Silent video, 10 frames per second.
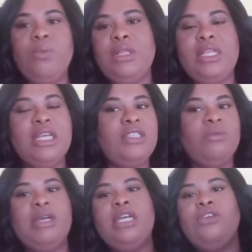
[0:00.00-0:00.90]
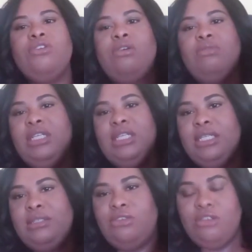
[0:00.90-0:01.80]
with this wig, you don't need
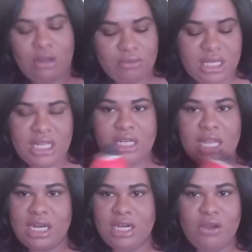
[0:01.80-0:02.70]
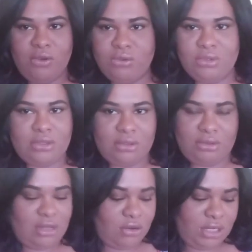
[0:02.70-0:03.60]
it. You don't need none of those.
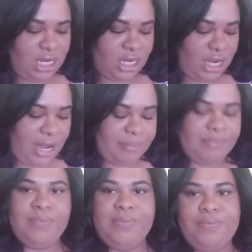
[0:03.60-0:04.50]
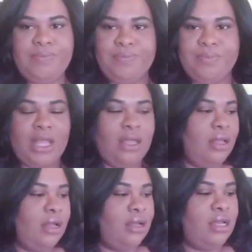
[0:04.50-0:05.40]
You don't need none of that.
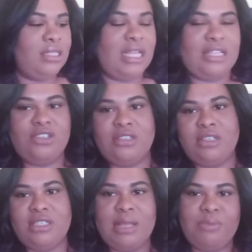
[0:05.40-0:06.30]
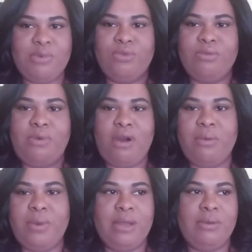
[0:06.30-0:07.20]
Because that's just a simple
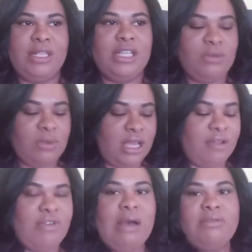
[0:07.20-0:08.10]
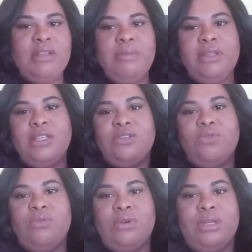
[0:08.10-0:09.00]
part wig. With this wig, if I was to put this
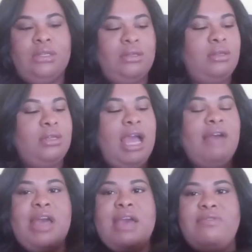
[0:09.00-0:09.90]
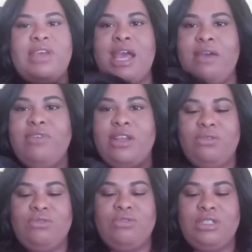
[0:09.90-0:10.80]
on, I have
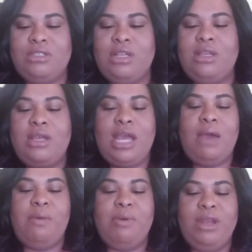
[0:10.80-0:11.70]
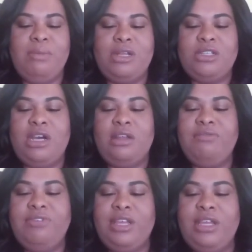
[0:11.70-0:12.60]
videos on this. I would pretty much cut a
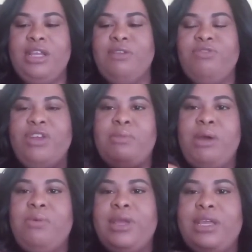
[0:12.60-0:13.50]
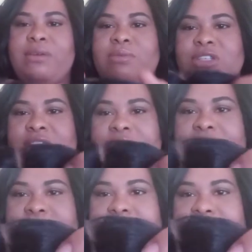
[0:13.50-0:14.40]
V in the front of my wig, which I did.